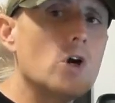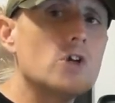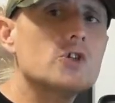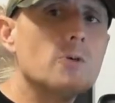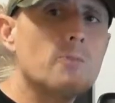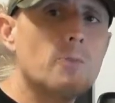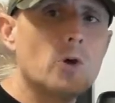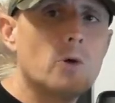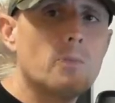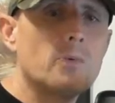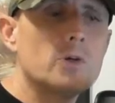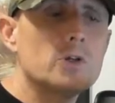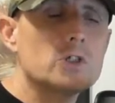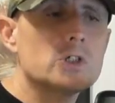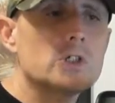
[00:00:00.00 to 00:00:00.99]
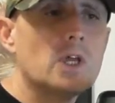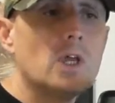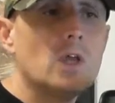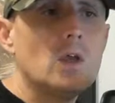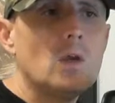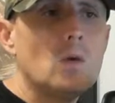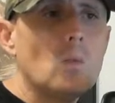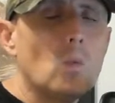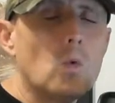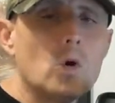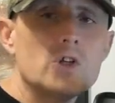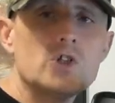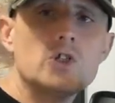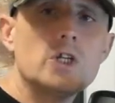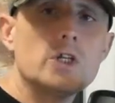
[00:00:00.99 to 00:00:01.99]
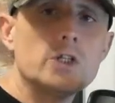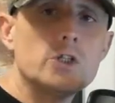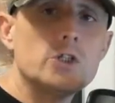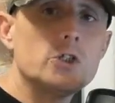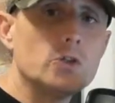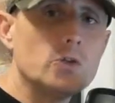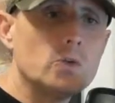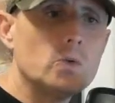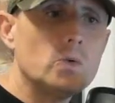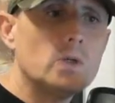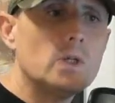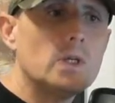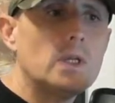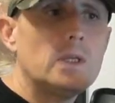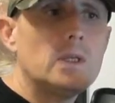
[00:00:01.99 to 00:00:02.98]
What is her purpose? What is she going to do?